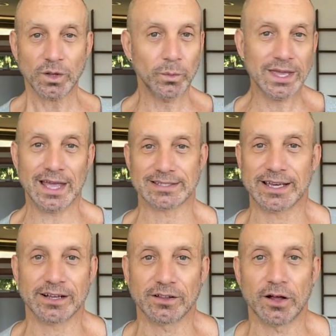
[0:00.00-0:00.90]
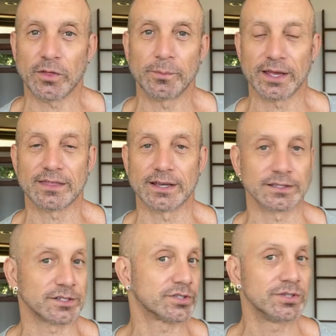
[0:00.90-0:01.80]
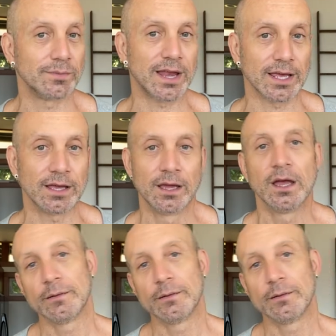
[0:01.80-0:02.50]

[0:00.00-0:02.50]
we can't tackle all the big things. There's too many.